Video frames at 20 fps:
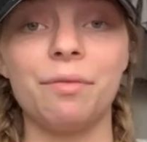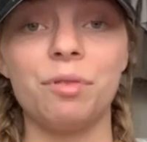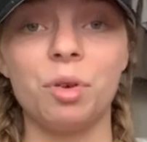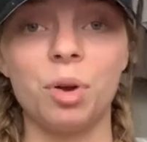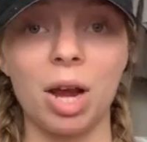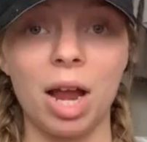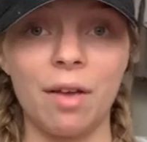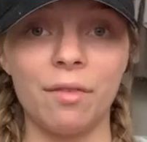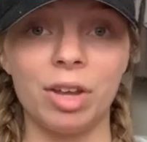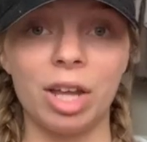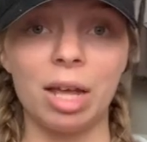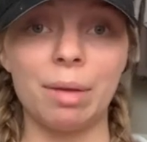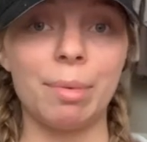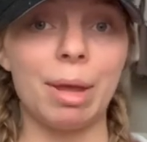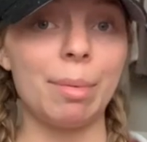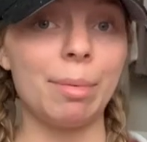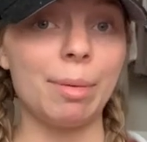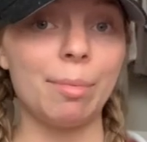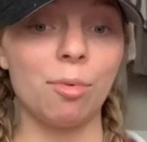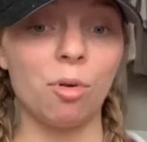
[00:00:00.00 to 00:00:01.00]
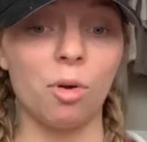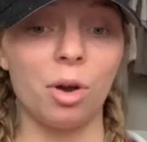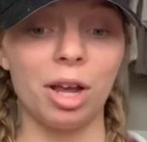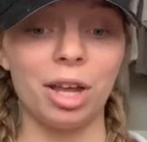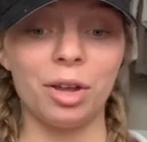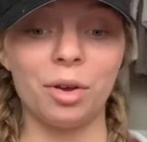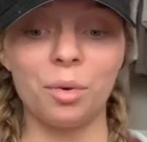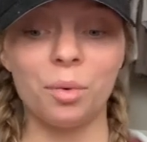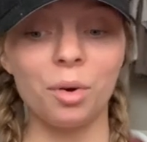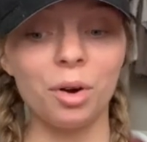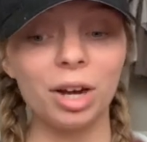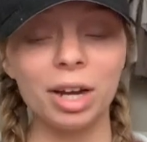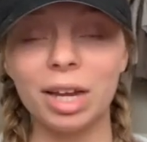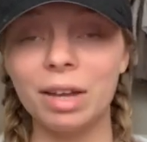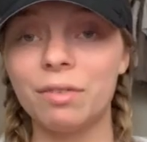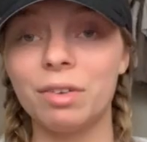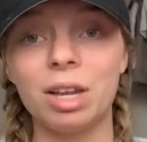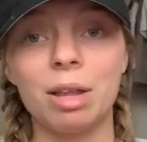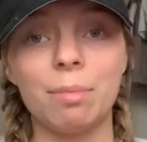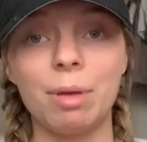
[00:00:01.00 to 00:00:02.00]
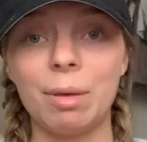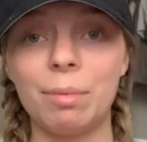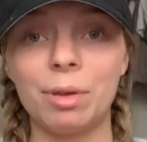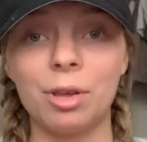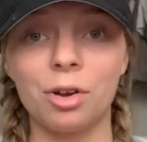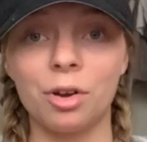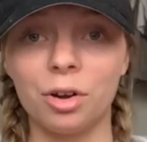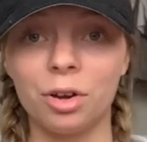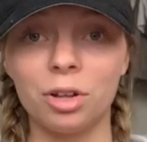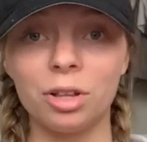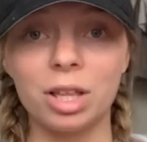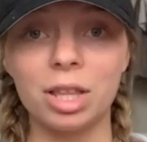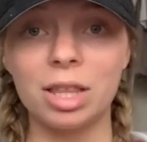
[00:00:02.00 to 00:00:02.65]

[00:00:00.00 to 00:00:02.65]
if you're having a baby boy or even a baby girl.